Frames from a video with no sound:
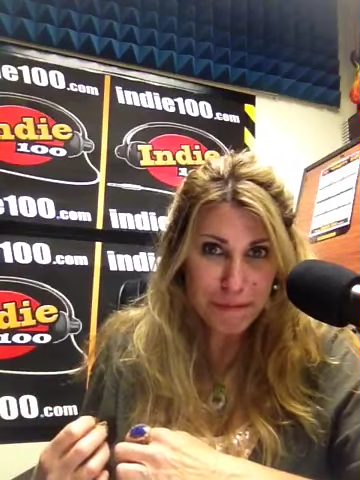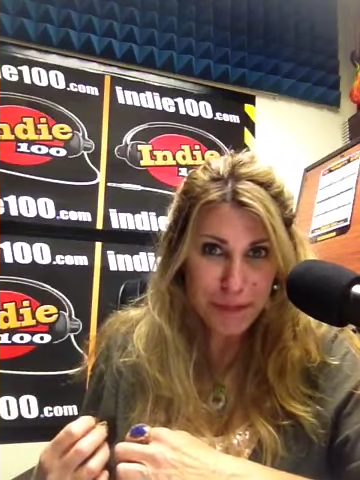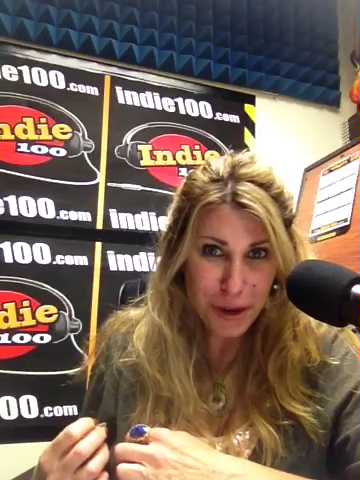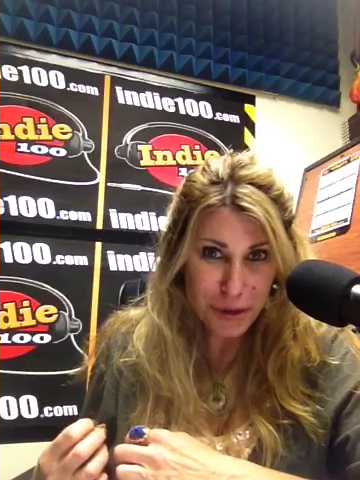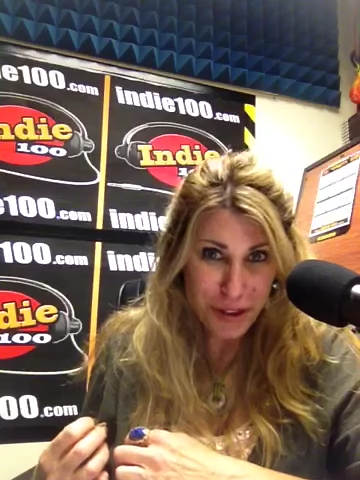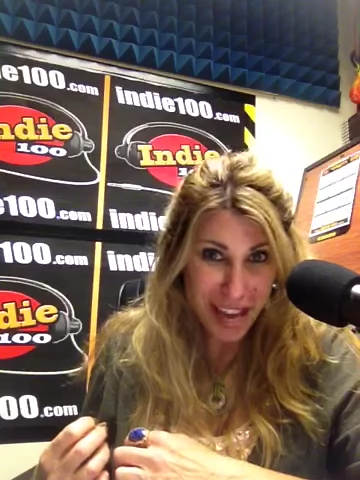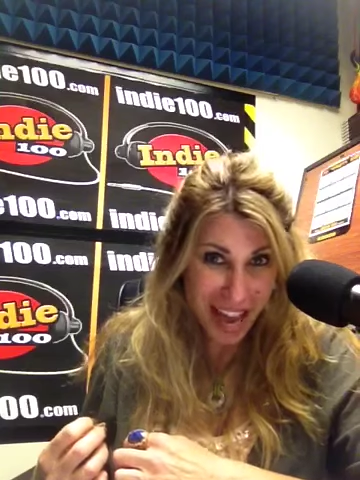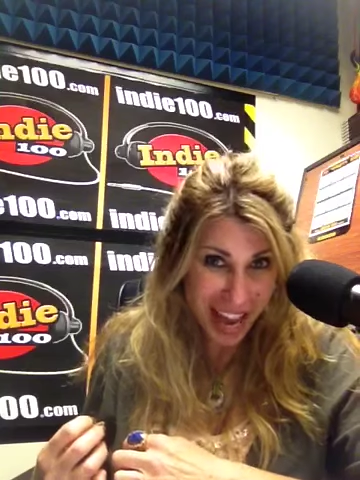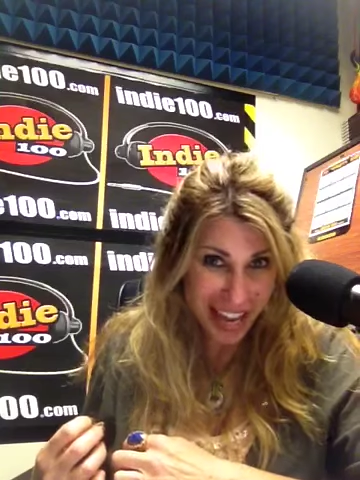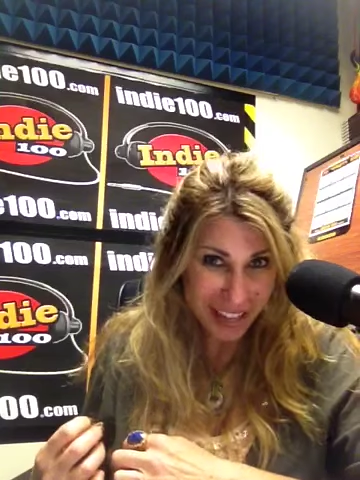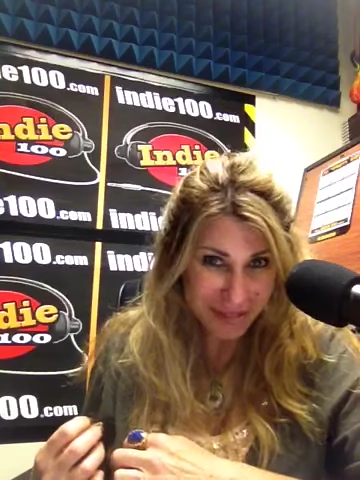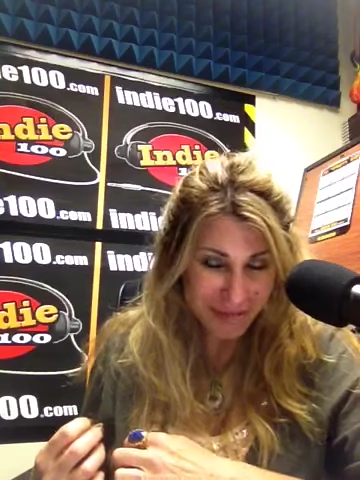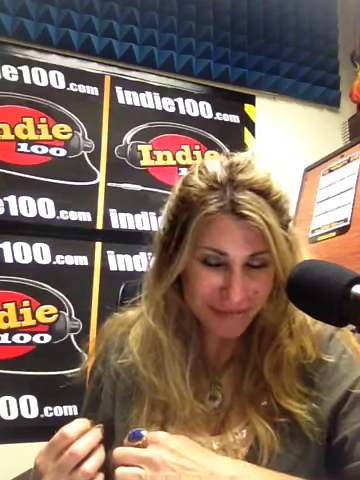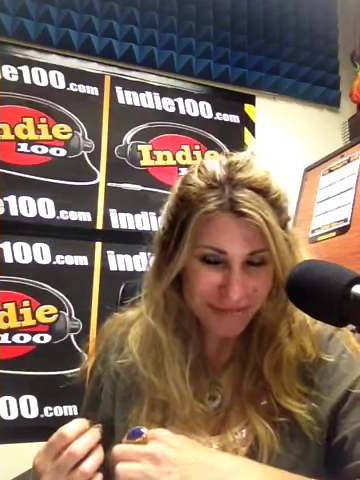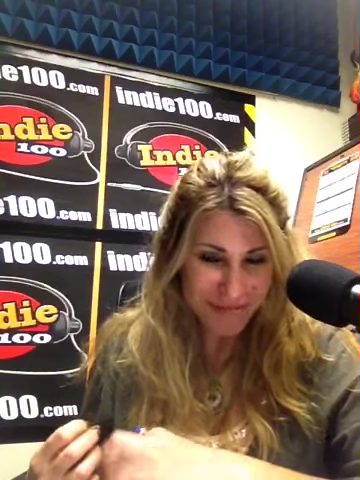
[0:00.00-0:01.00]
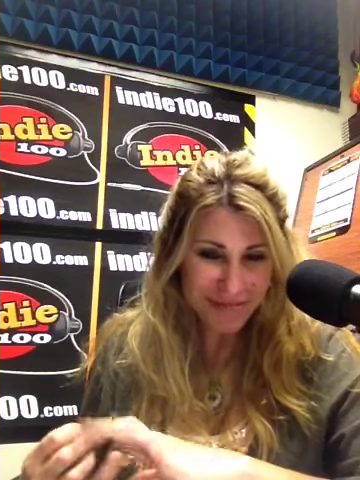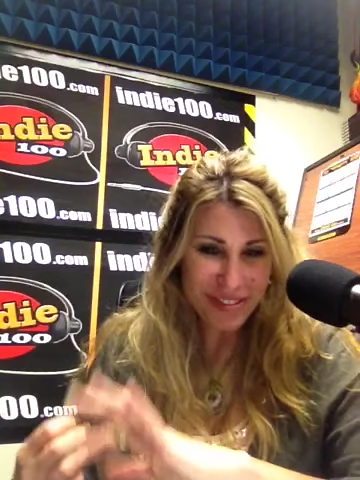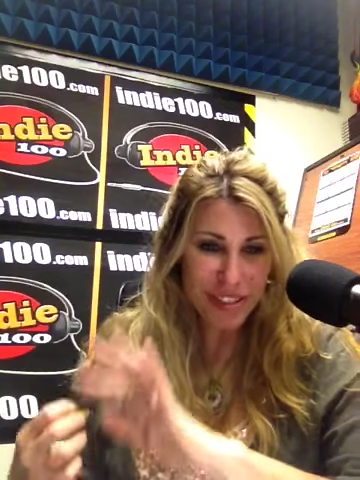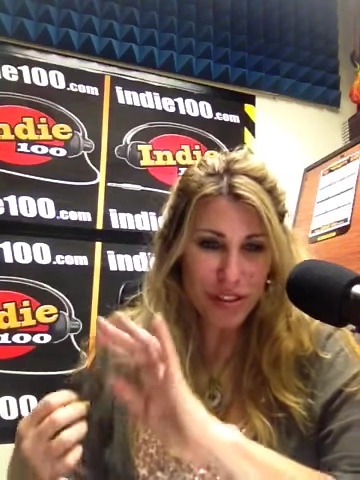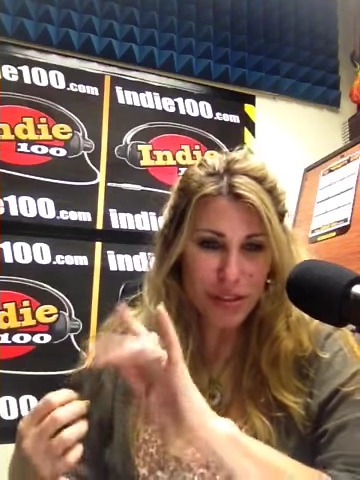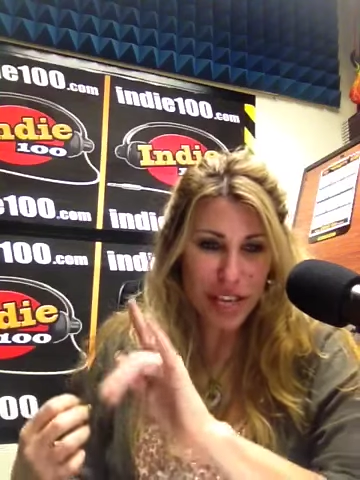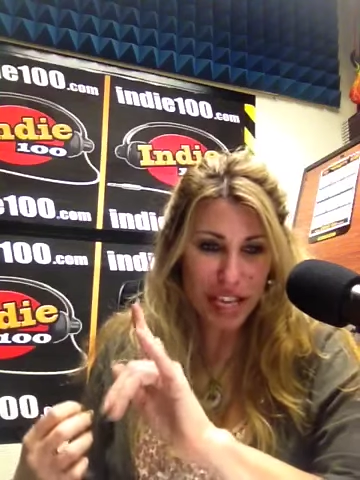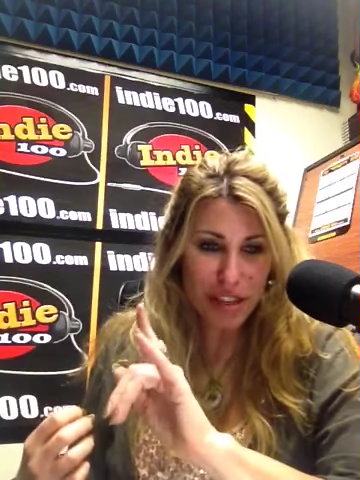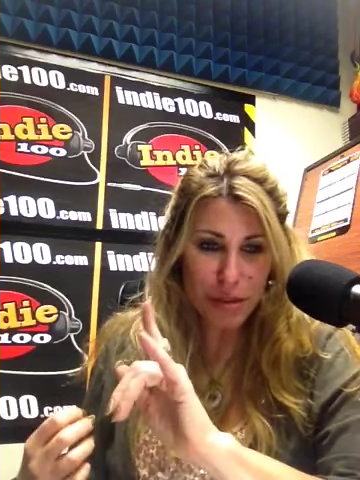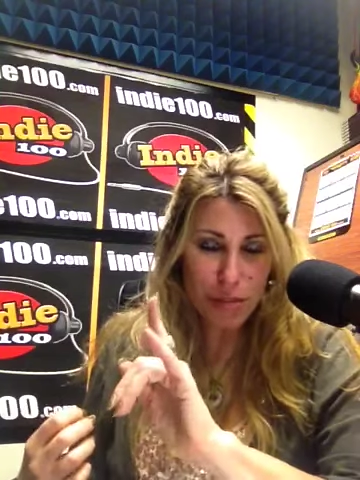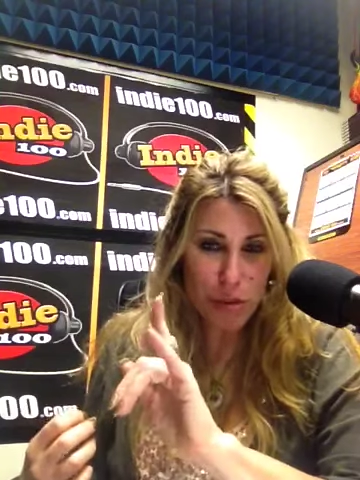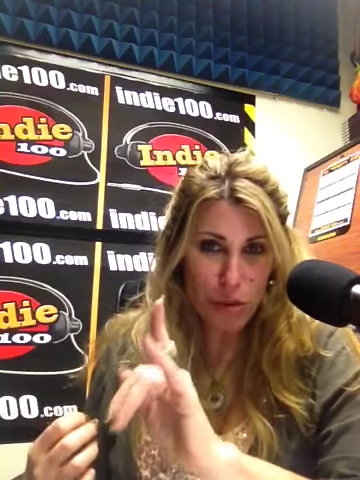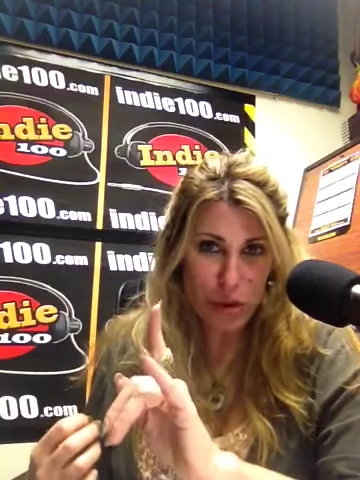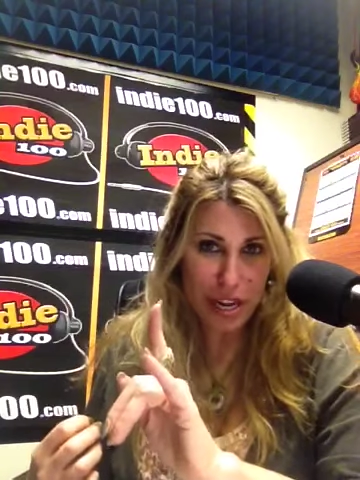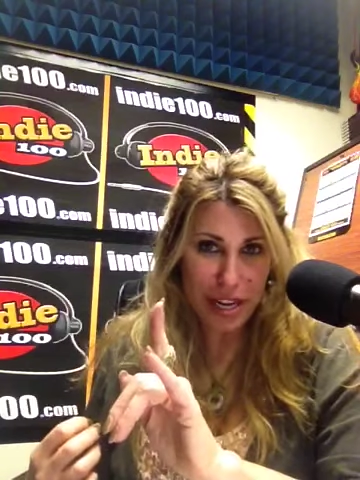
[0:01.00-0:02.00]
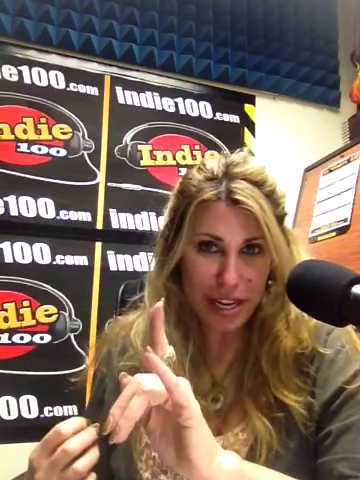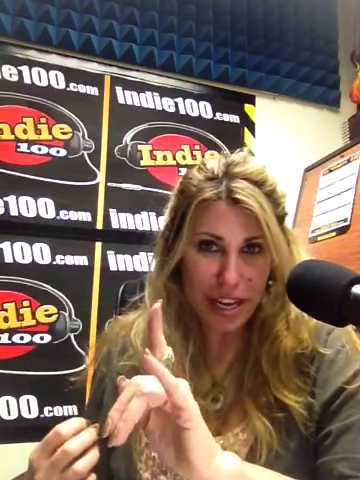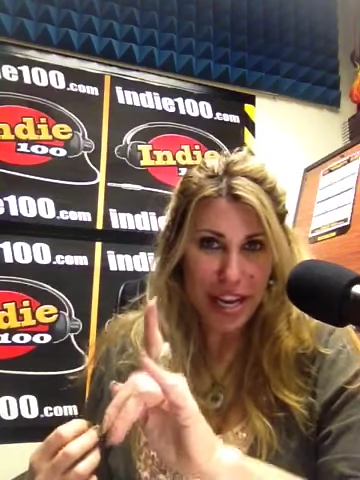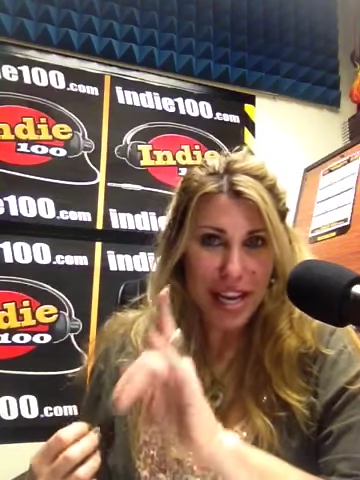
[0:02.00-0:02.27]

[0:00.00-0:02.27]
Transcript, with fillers: Okay. You get the point.